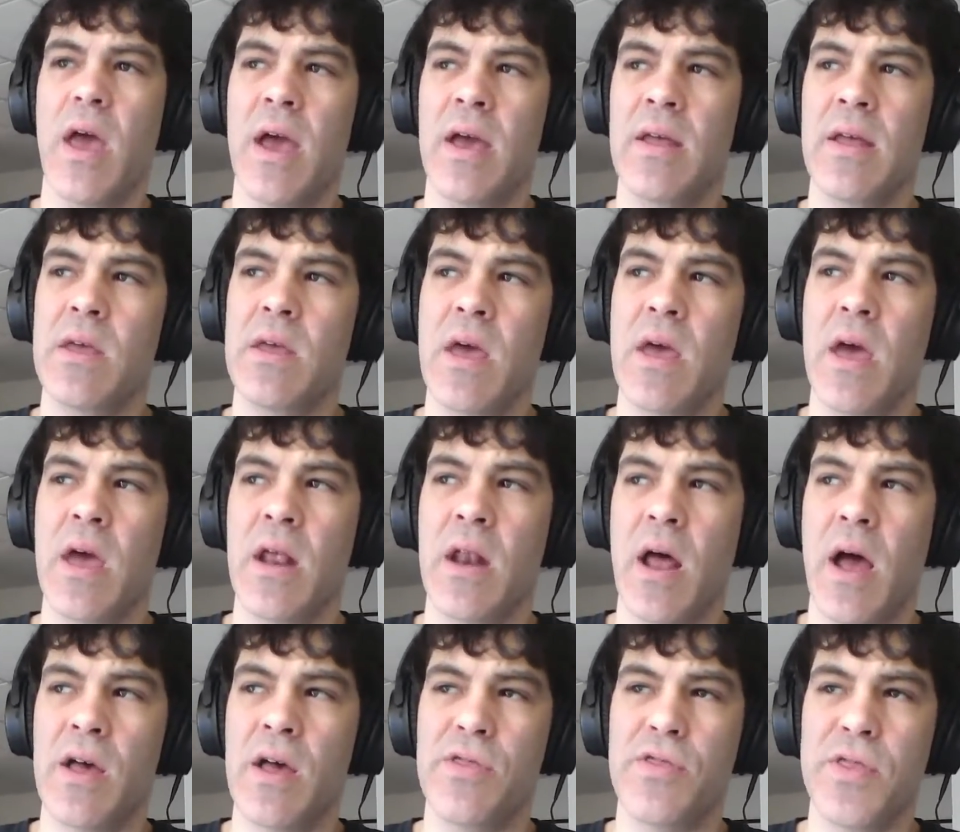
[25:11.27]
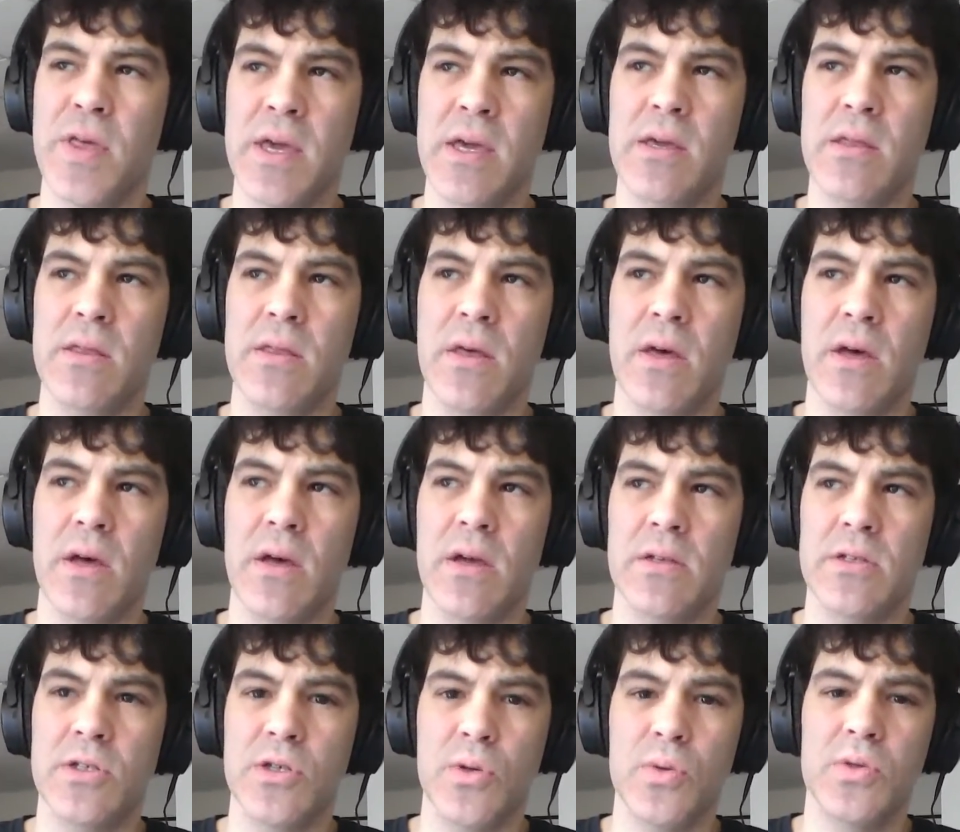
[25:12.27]
And then I think
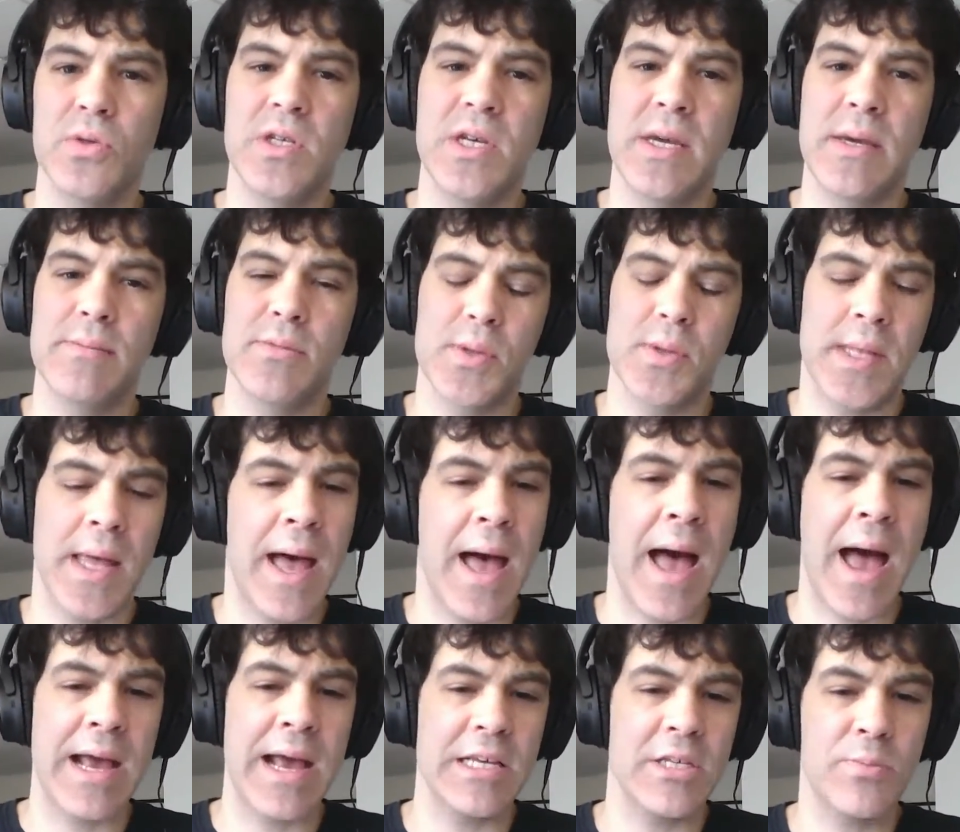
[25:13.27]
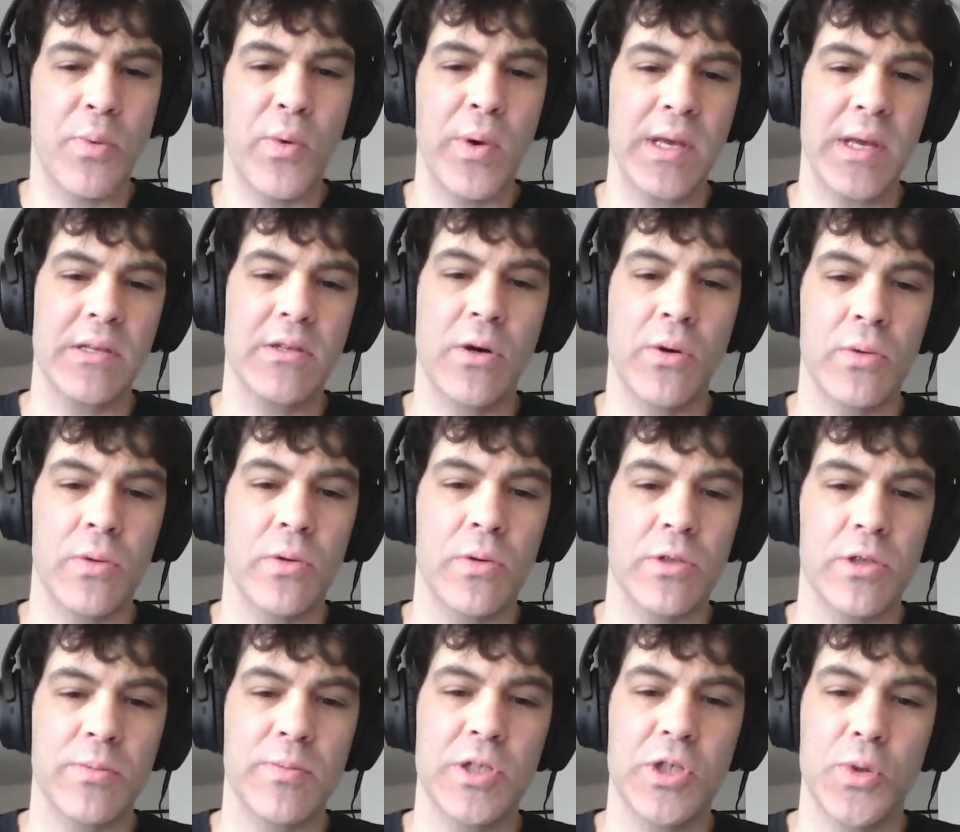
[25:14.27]
the two teams with the highest point
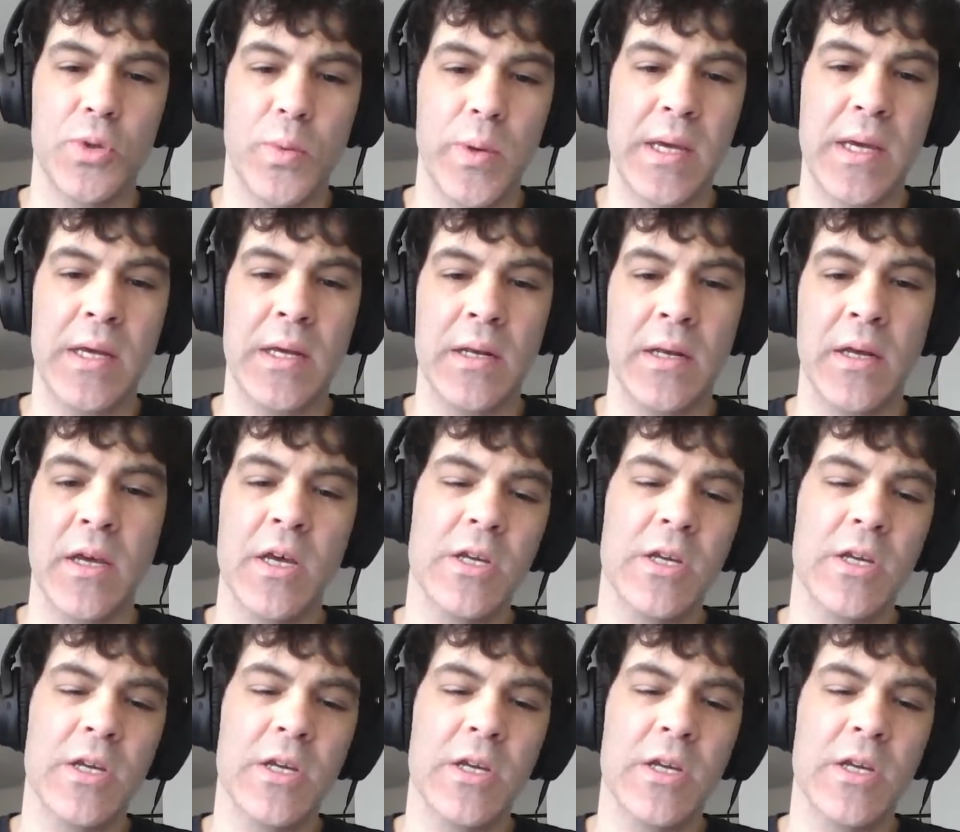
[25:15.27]
totals between.